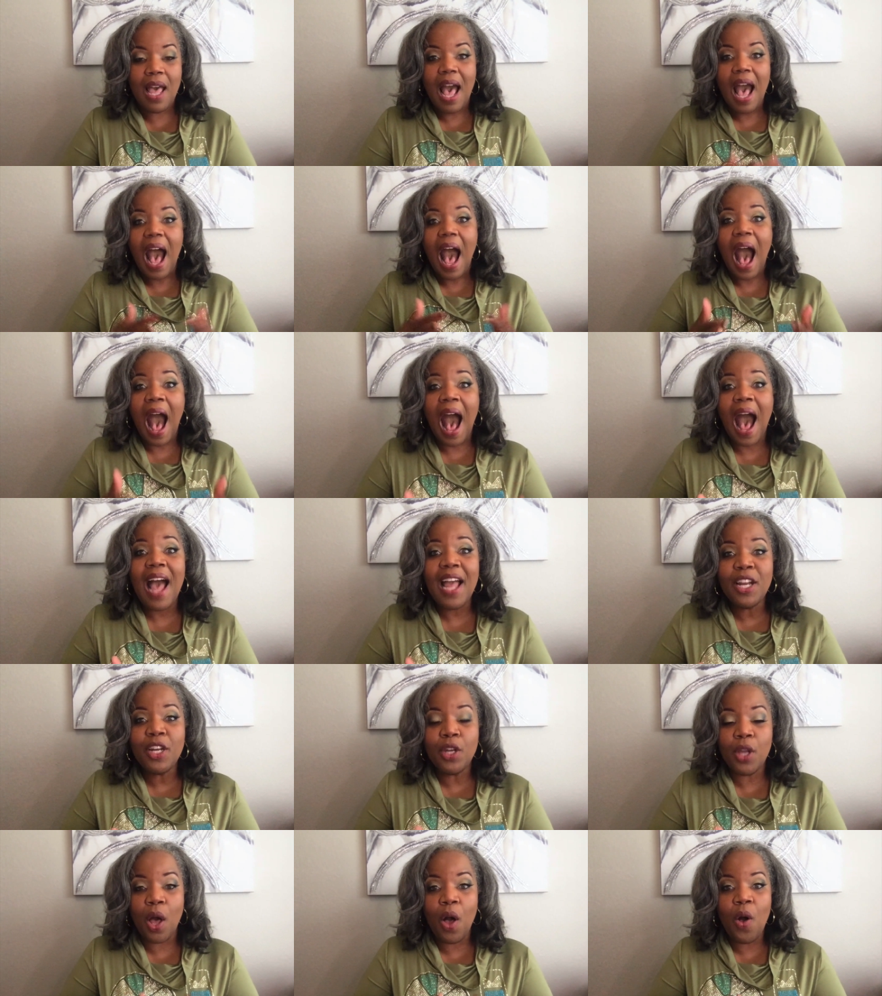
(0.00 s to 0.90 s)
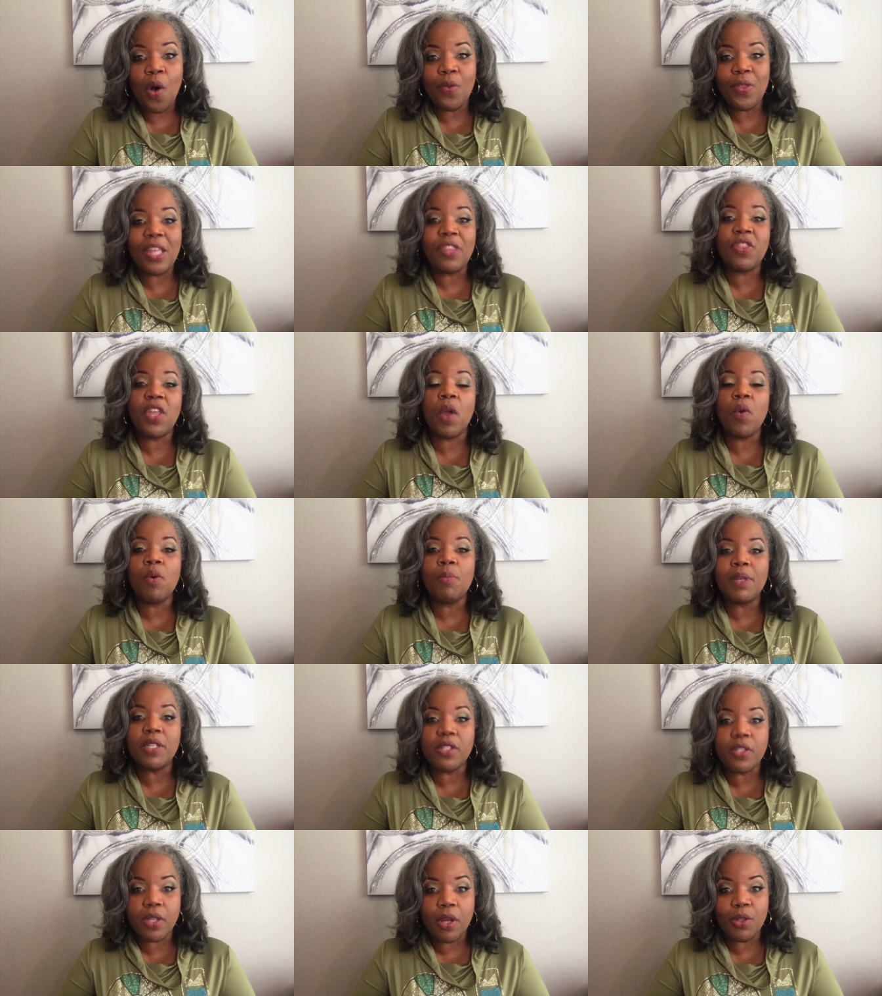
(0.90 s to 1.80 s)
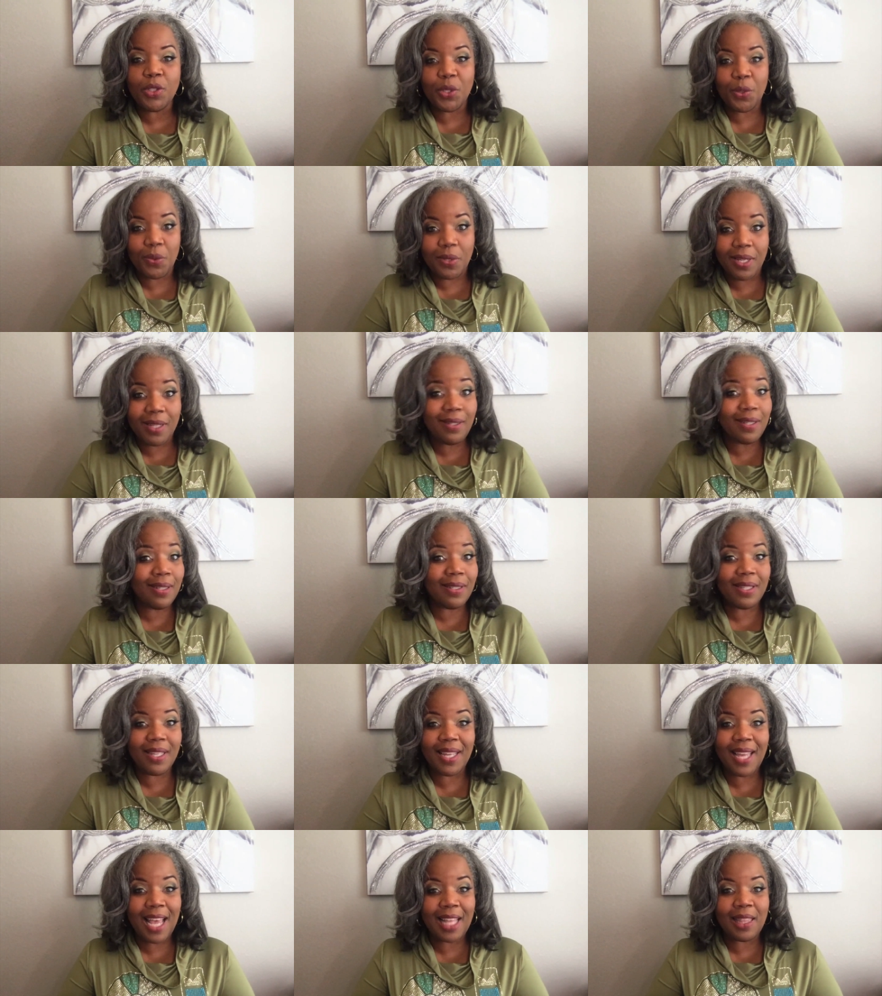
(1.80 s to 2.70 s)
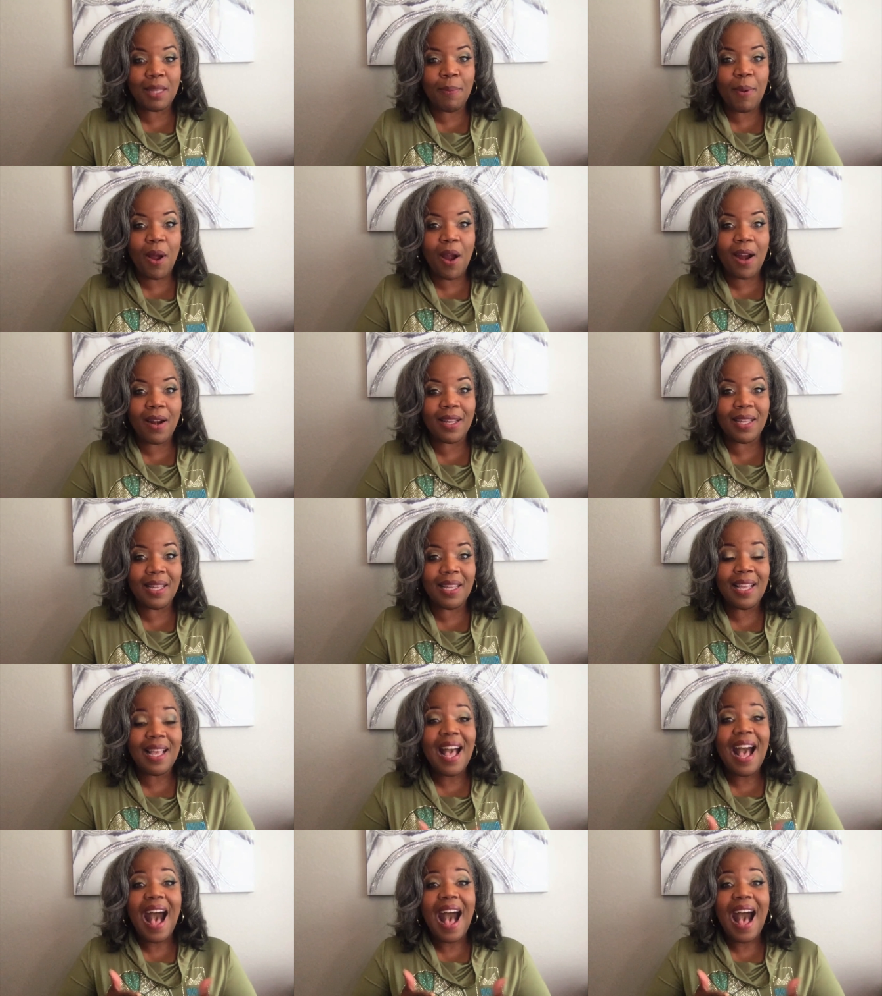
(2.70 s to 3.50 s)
I know that there will be social distancing at the party.